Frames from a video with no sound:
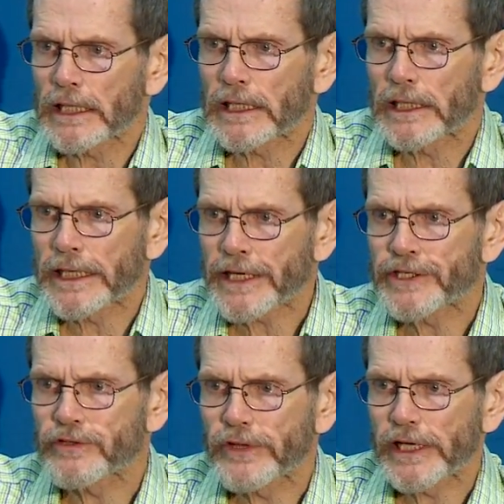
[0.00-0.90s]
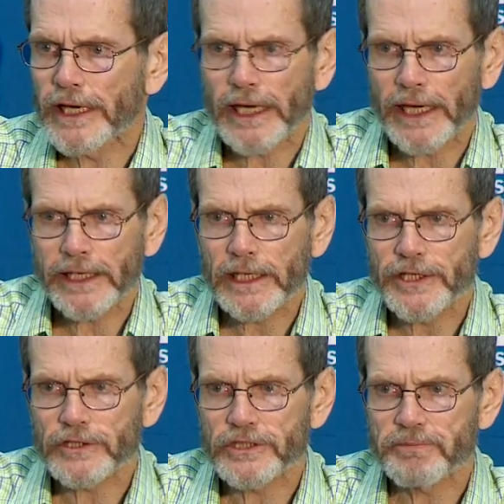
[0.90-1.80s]
ends of the
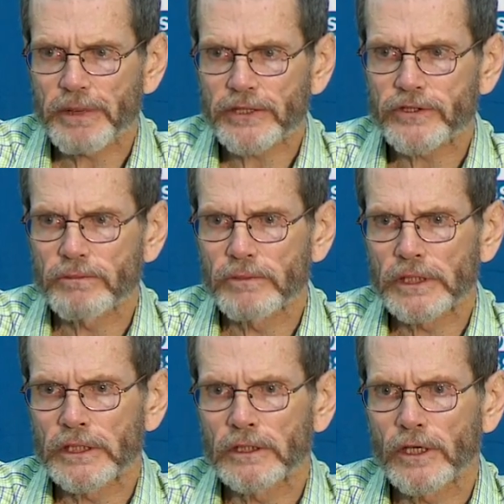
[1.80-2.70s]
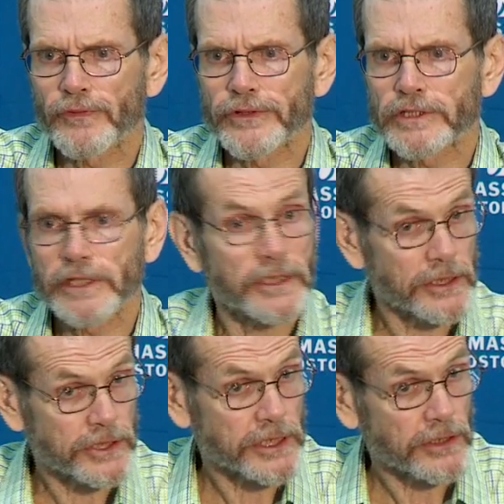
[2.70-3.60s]
ideological spectrum often
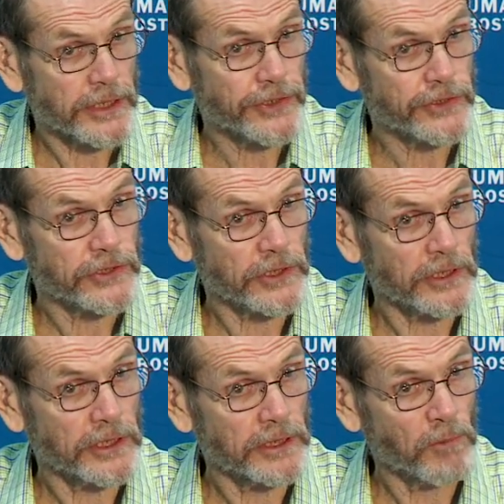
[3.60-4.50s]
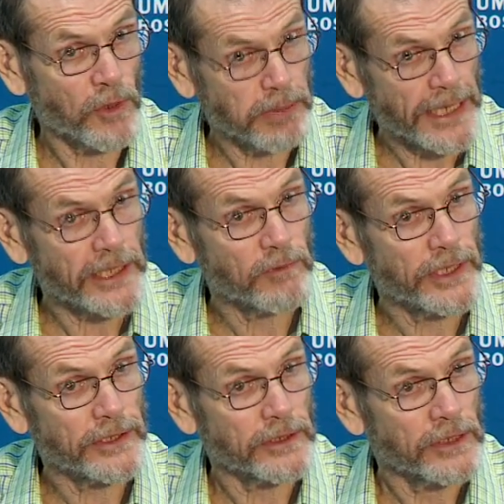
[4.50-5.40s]
tended to see things in more black and
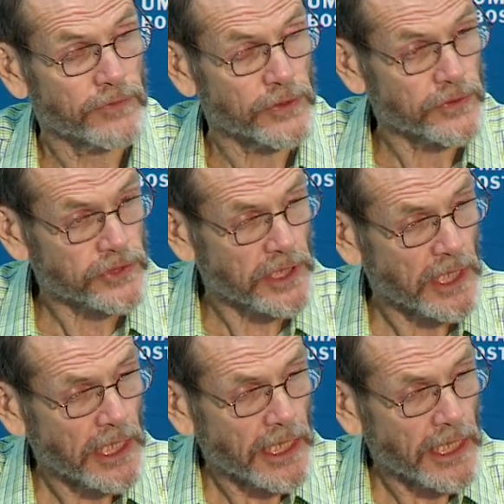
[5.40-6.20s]
white views,